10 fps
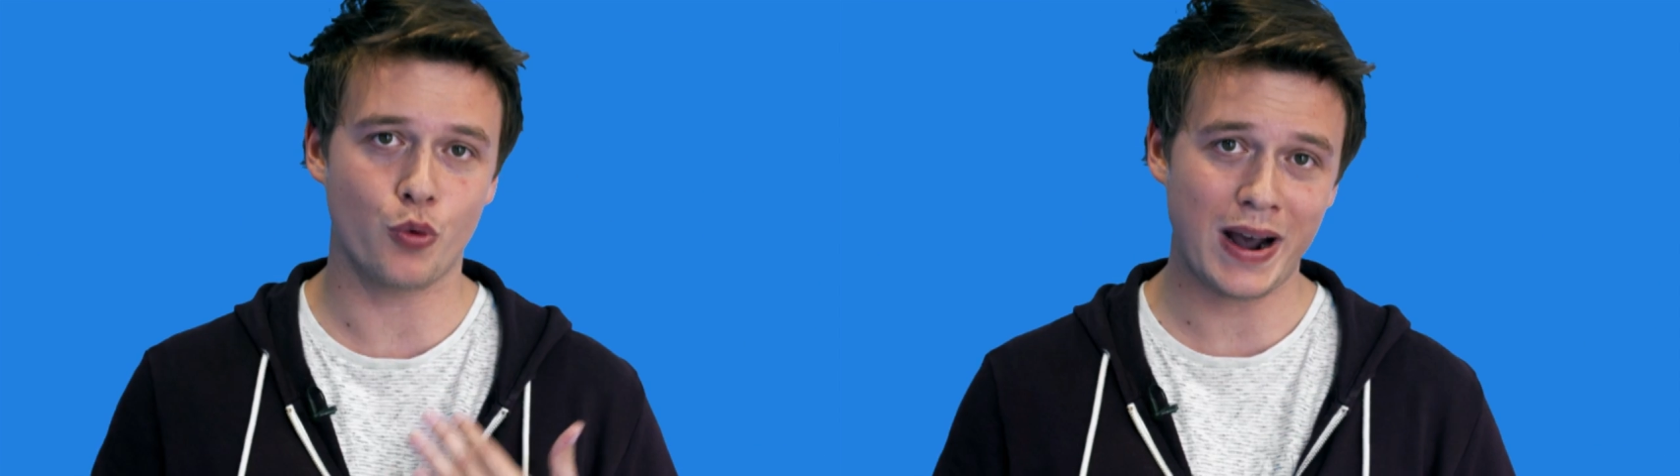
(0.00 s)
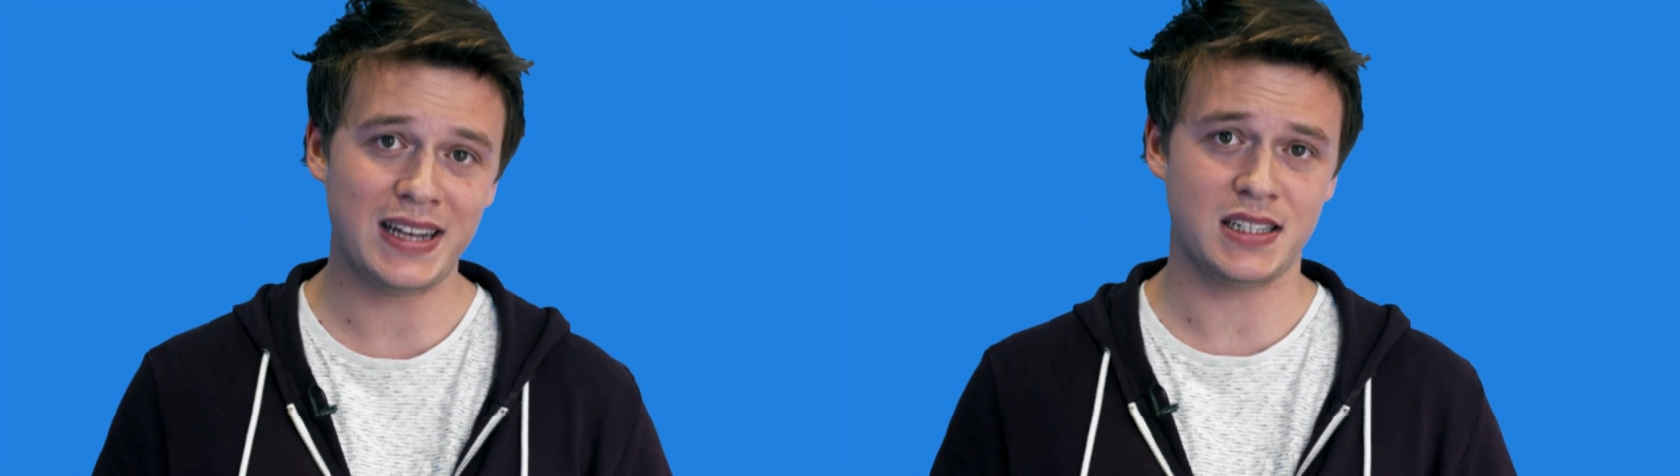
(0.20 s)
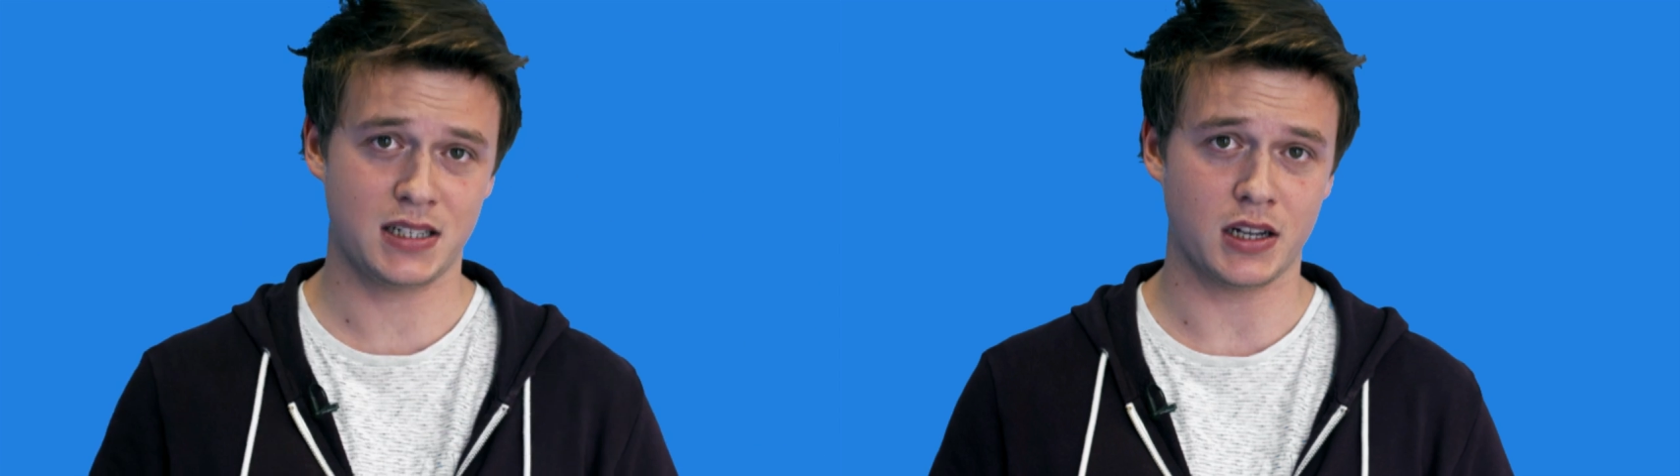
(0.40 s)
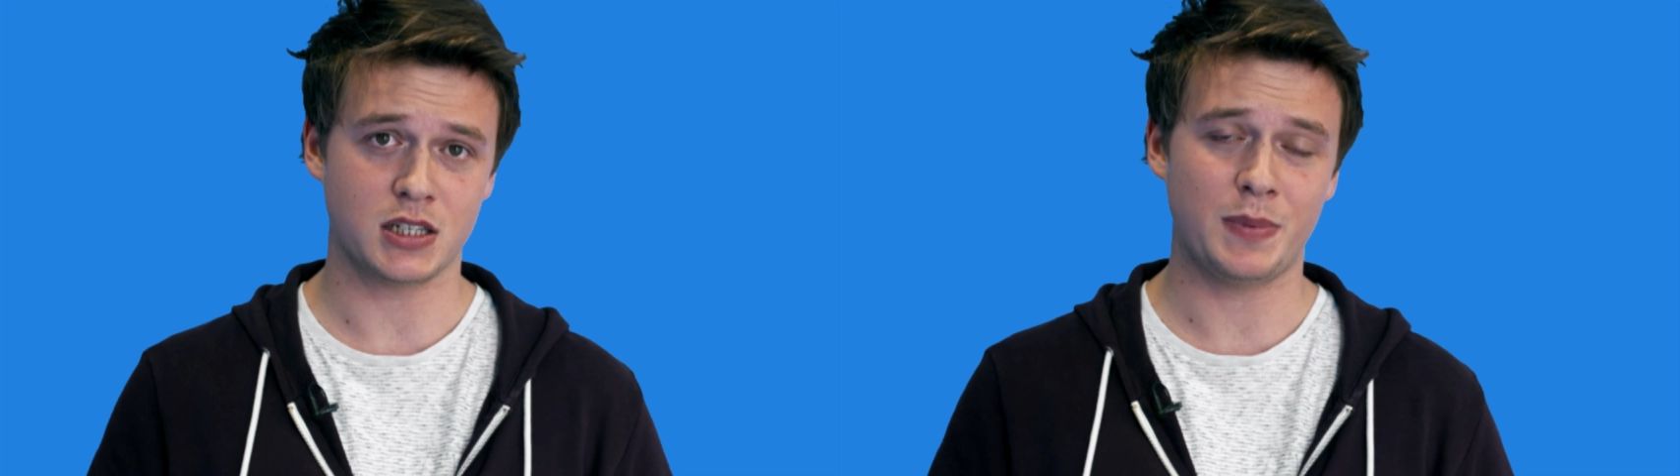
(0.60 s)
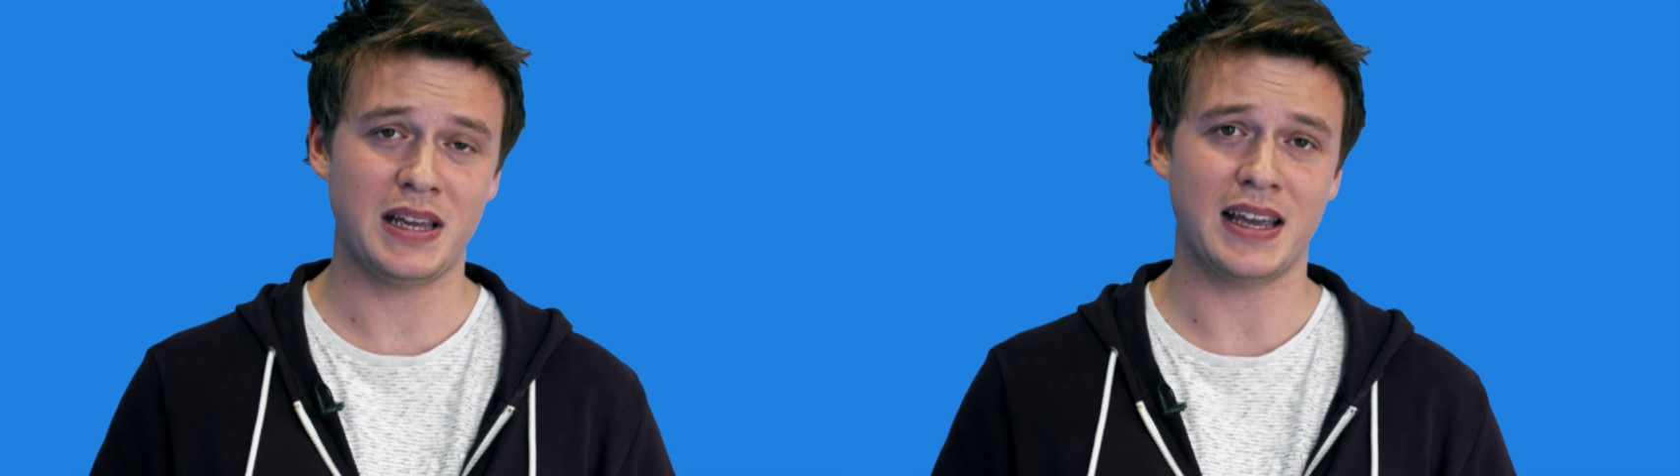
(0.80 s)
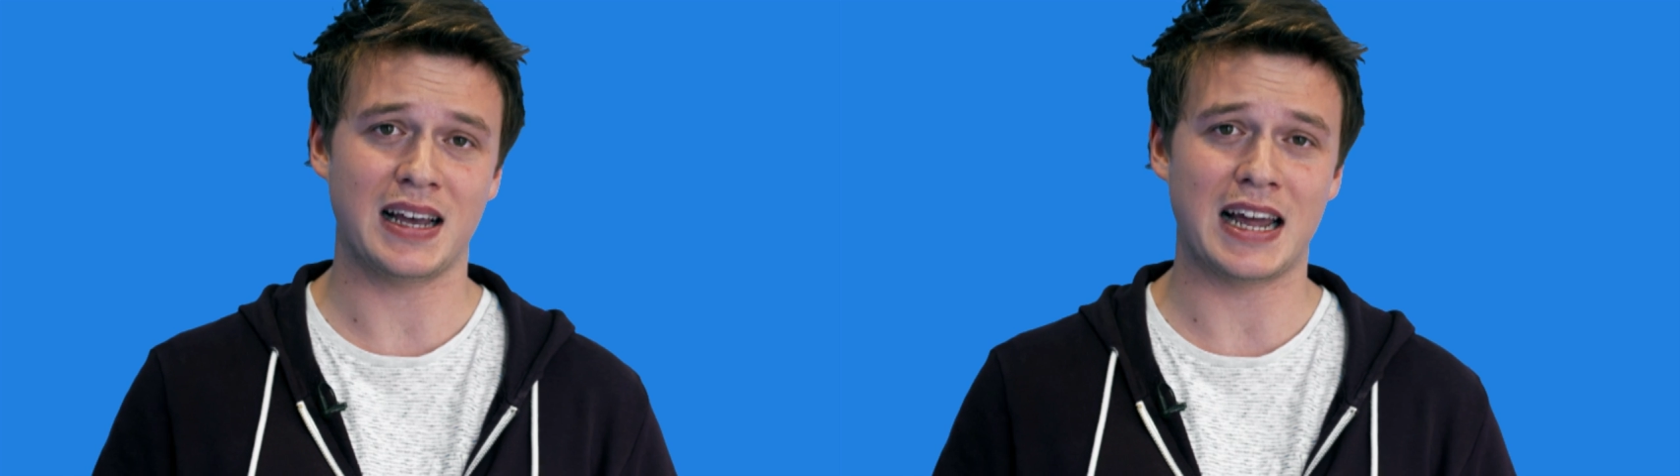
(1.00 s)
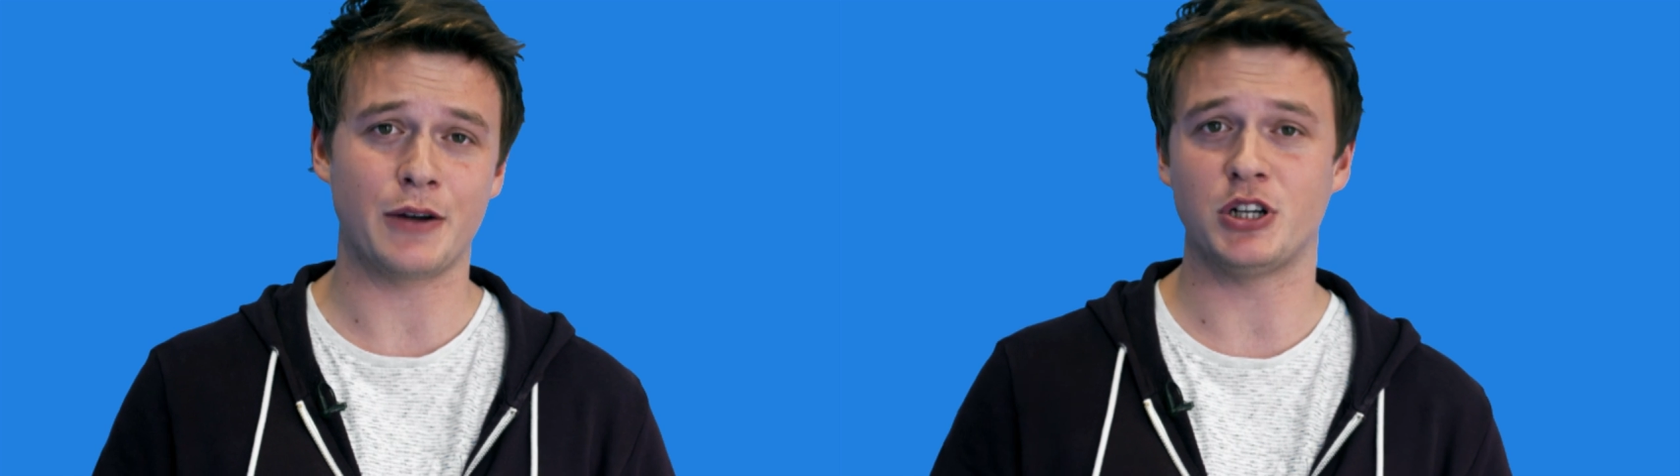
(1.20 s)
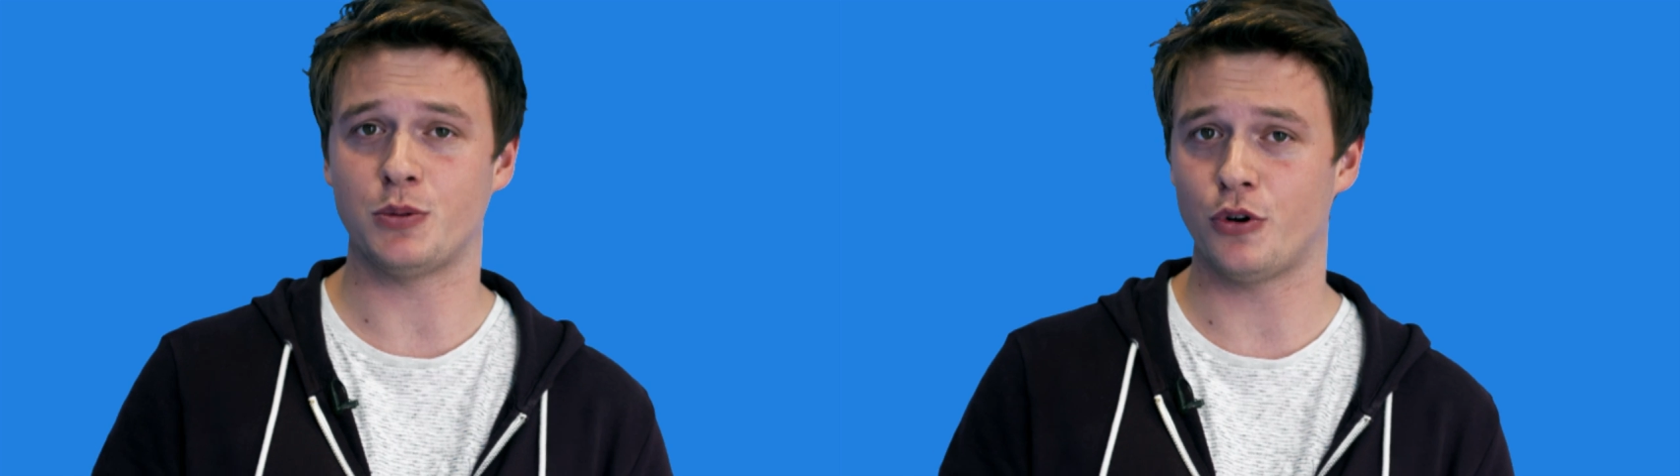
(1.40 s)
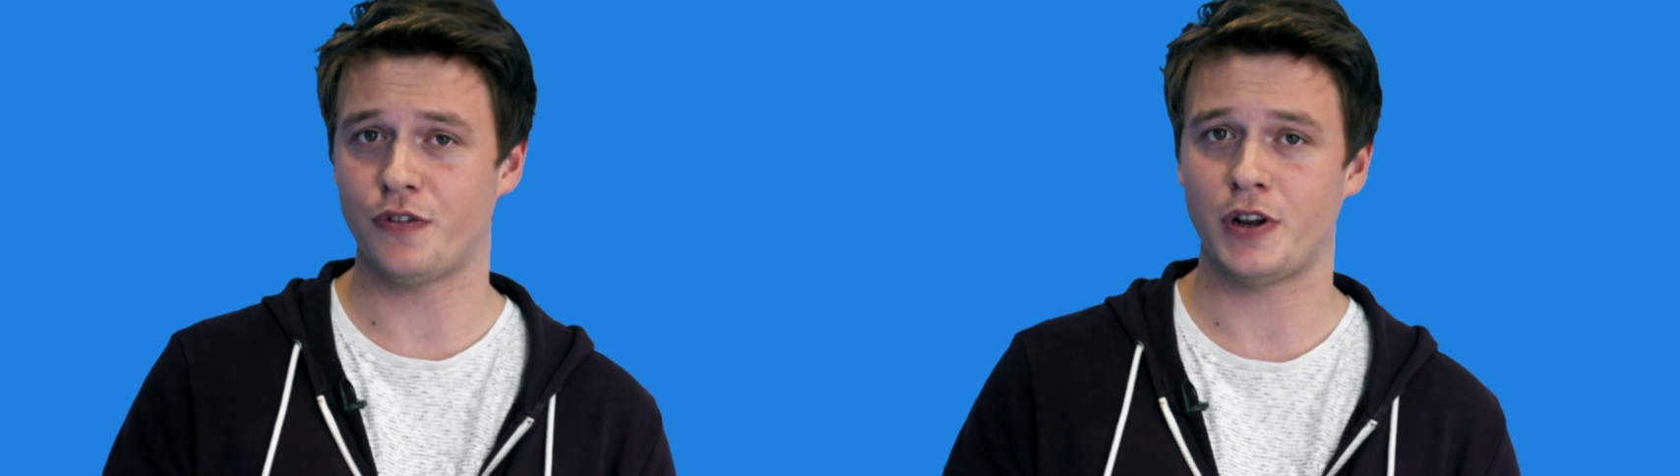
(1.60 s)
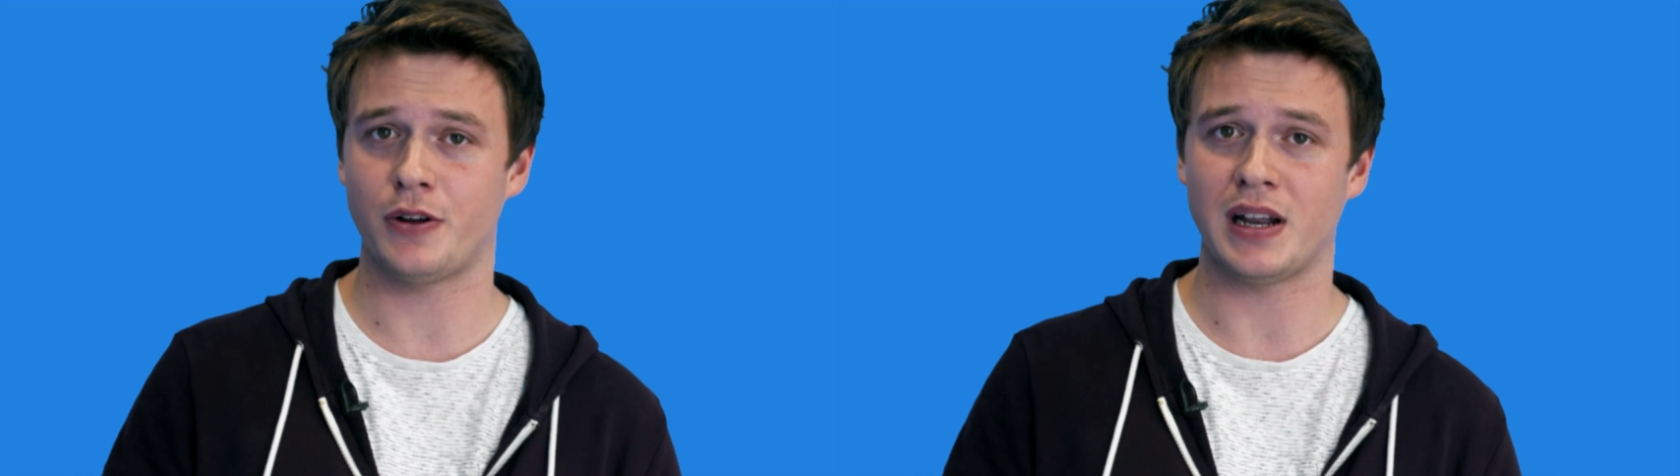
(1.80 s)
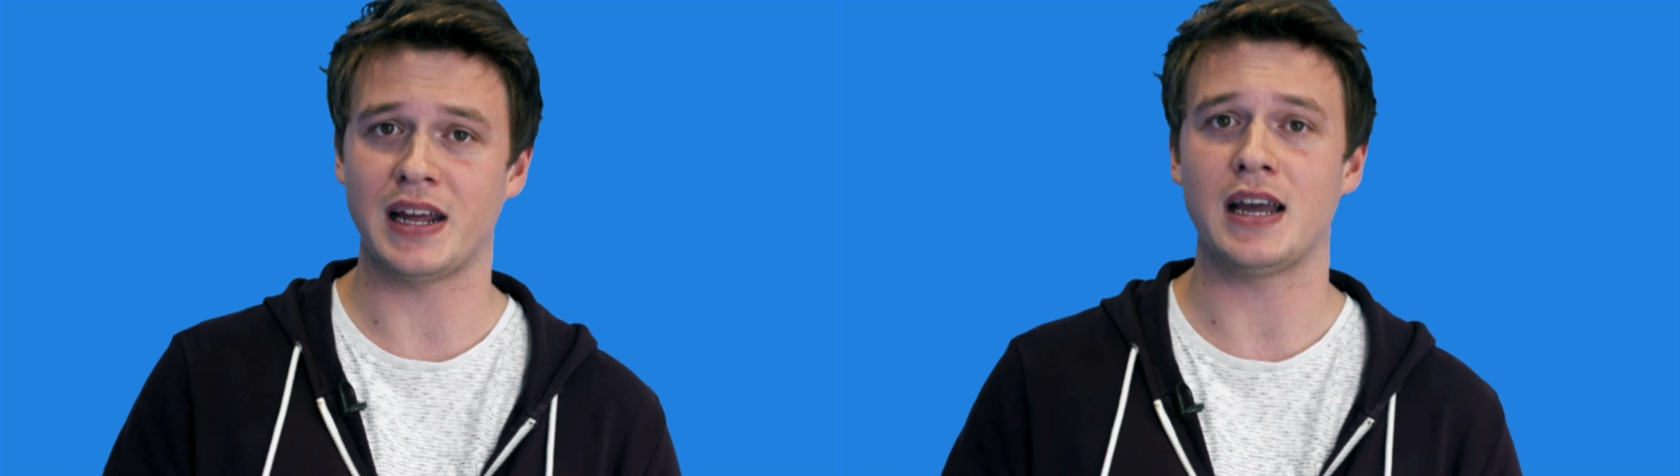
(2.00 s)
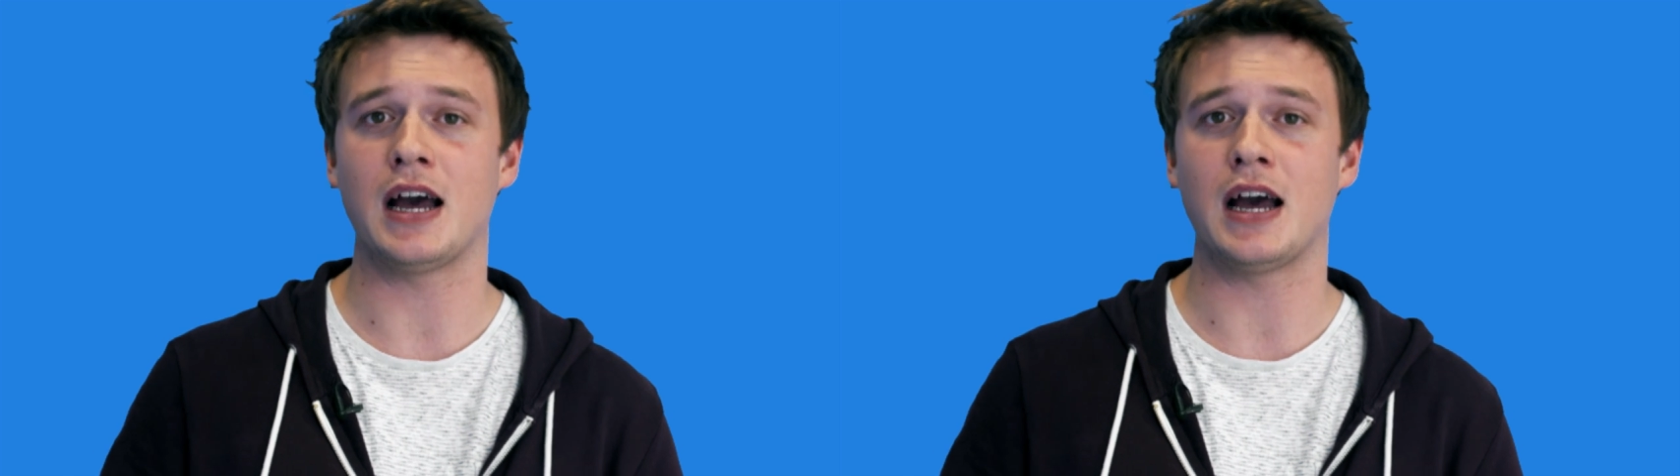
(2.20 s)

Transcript: The way to start speaking a language more fluently